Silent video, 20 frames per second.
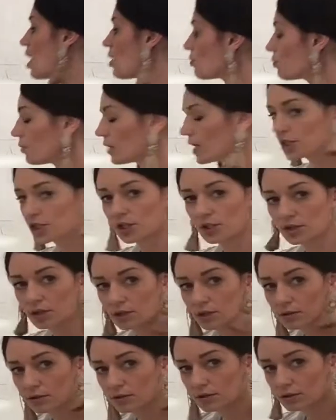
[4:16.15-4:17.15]

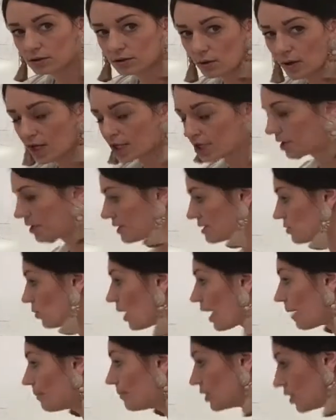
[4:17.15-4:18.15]
original questioning, because
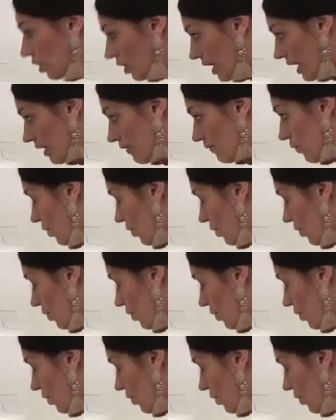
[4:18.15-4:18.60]
what I'm looking